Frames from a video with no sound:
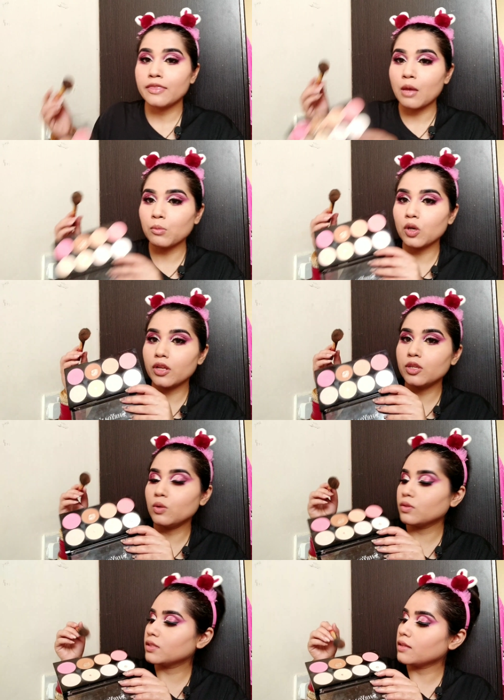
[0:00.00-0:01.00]
Now I'm gonna
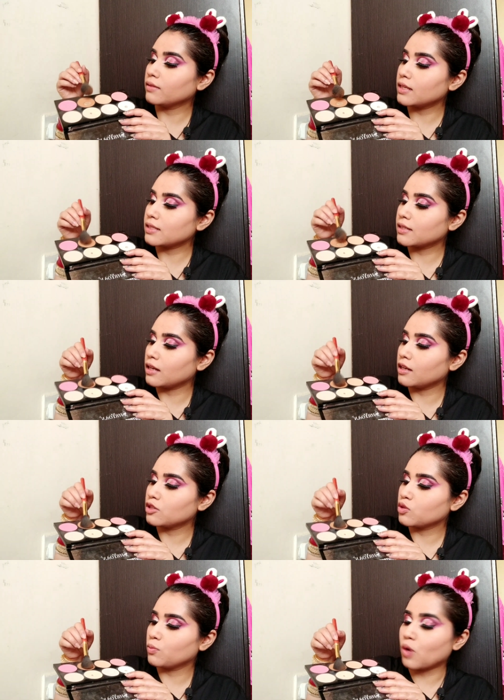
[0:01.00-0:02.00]
use this
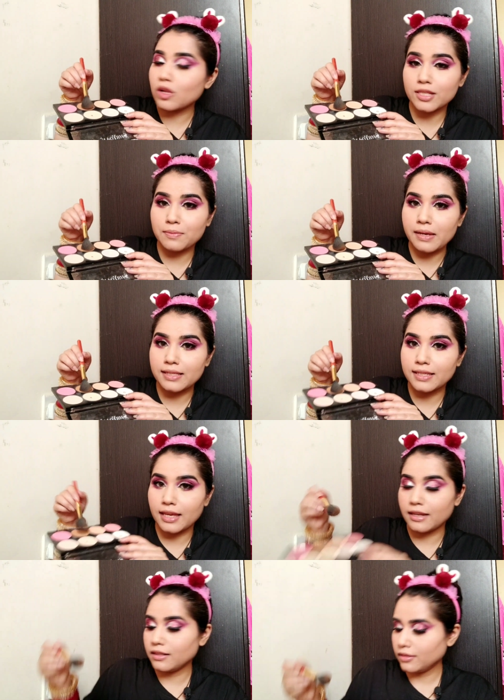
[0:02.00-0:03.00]
color to bronze my
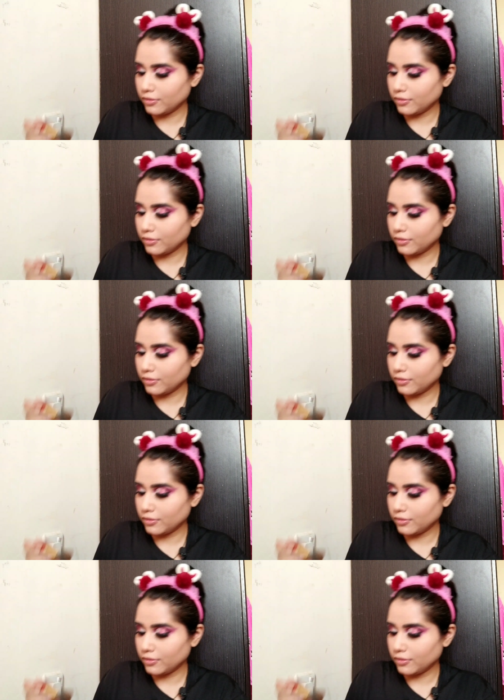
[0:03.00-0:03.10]
skin.